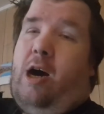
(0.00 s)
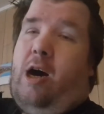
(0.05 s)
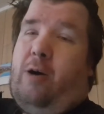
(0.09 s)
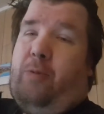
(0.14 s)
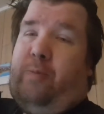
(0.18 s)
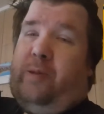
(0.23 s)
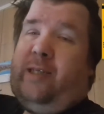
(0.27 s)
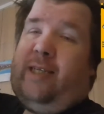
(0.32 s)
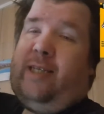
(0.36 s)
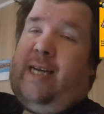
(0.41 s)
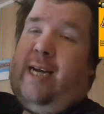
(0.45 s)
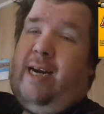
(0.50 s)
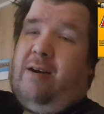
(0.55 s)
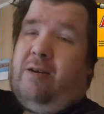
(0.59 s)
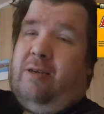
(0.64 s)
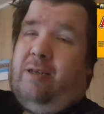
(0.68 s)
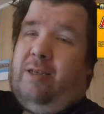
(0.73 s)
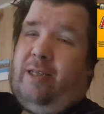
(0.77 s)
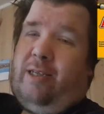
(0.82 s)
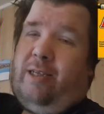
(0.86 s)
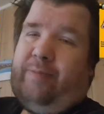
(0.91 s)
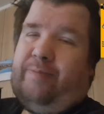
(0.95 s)

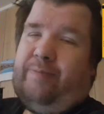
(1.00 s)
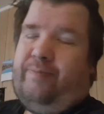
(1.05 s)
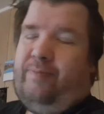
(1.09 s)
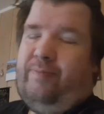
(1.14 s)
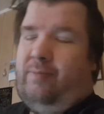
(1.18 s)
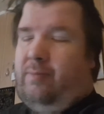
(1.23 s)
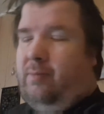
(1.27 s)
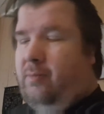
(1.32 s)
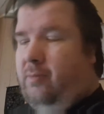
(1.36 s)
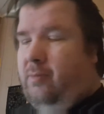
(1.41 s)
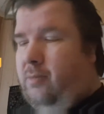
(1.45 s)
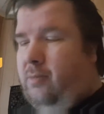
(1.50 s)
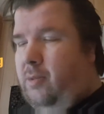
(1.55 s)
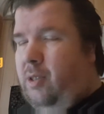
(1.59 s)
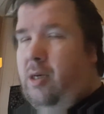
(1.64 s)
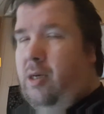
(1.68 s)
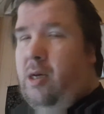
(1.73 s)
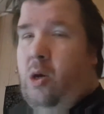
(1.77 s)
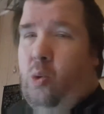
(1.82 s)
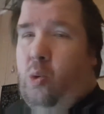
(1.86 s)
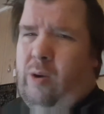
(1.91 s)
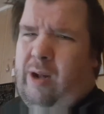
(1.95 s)
Upstairs.
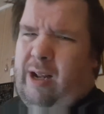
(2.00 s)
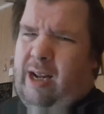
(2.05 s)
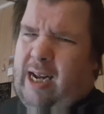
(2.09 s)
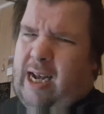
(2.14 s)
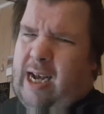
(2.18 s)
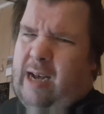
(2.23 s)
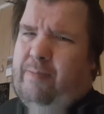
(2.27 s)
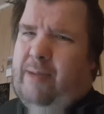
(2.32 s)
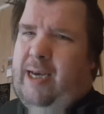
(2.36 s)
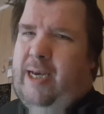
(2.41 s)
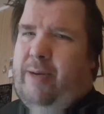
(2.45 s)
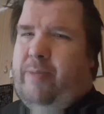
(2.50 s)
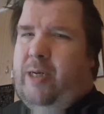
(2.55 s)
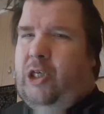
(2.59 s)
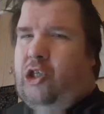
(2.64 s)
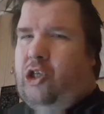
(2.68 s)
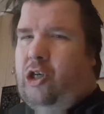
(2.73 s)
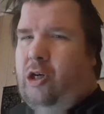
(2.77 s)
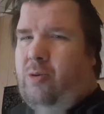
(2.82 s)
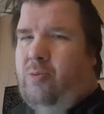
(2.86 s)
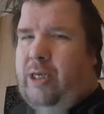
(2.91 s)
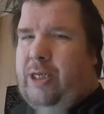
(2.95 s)
Well, I maybe
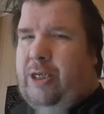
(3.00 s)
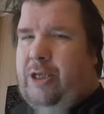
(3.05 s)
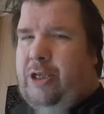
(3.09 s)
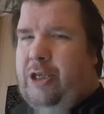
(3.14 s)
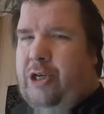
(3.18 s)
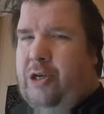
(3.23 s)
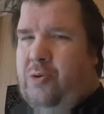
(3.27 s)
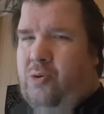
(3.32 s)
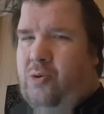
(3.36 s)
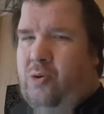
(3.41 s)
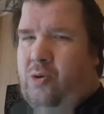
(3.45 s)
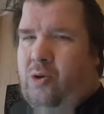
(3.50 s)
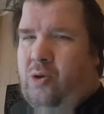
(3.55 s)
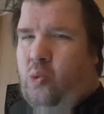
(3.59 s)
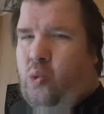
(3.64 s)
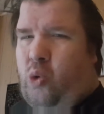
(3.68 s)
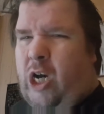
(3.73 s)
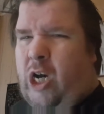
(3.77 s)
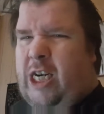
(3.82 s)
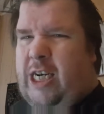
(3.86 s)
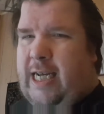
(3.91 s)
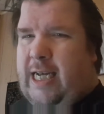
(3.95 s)
show it to you
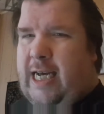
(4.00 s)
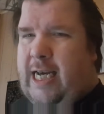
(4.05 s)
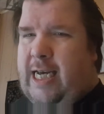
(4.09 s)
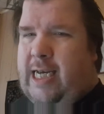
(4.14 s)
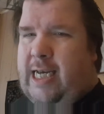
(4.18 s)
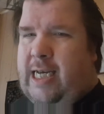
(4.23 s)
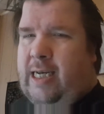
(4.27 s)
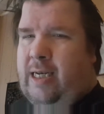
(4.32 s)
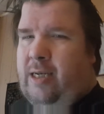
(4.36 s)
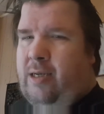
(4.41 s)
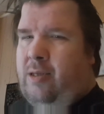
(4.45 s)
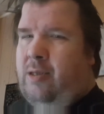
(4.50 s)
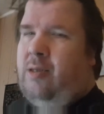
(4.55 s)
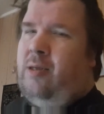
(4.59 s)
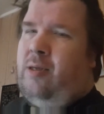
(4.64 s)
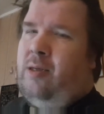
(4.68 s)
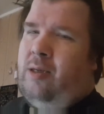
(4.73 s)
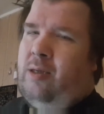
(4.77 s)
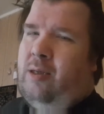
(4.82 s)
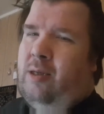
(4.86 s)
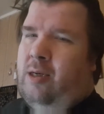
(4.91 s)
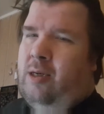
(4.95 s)
one day,
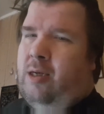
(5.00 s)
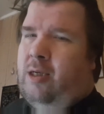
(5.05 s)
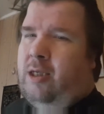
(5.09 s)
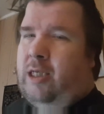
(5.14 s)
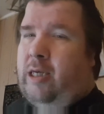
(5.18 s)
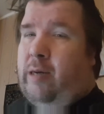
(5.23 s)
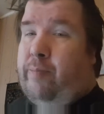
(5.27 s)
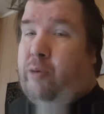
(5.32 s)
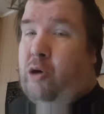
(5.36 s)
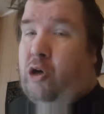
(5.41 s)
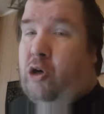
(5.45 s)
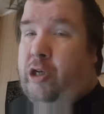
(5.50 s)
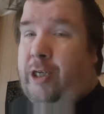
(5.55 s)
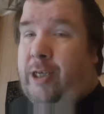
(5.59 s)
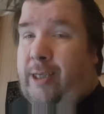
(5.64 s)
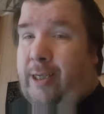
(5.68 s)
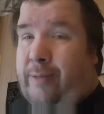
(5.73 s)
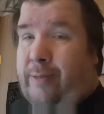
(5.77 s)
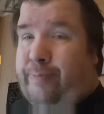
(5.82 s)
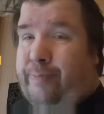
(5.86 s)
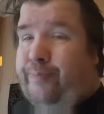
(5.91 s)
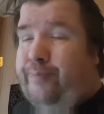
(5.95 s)
some
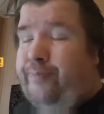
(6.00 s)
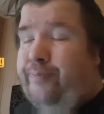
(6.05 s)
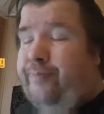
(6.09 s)
point,